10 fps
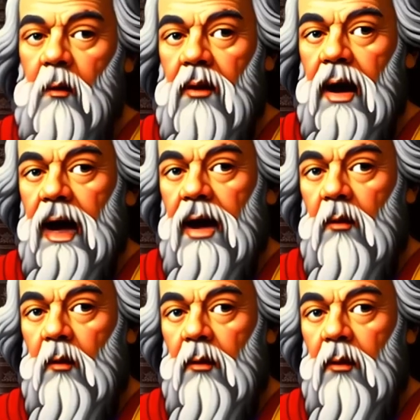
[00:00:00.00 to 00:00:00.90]
with
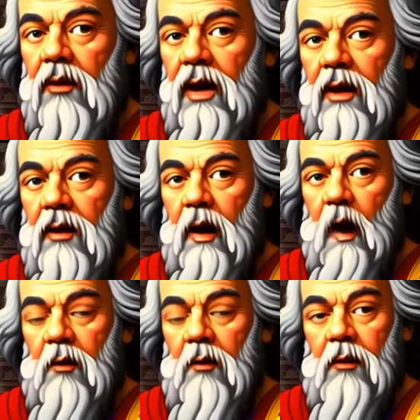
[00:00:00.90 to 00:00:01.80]
Canaan representing the
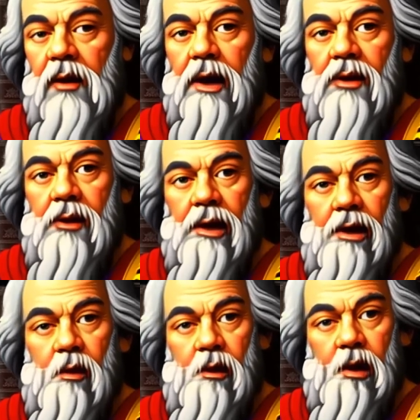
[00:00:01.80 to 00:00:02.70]
ultimate
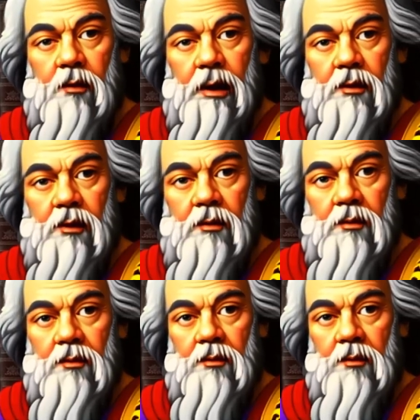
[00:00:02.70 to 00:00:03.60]
destination of heaven.
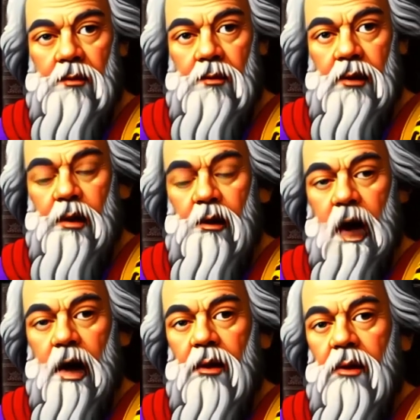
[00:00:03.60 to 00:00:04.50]
The
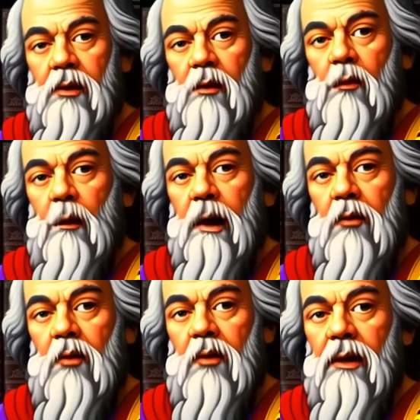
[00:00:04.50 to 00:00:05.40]
challenges,
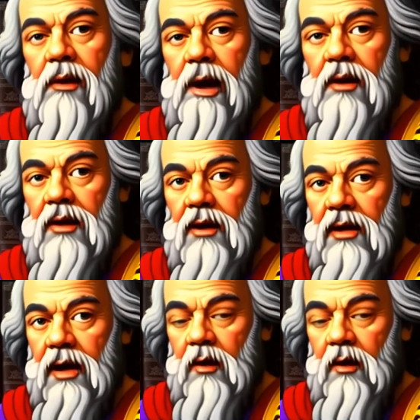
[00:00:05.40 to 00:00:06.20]
trials, and lessons the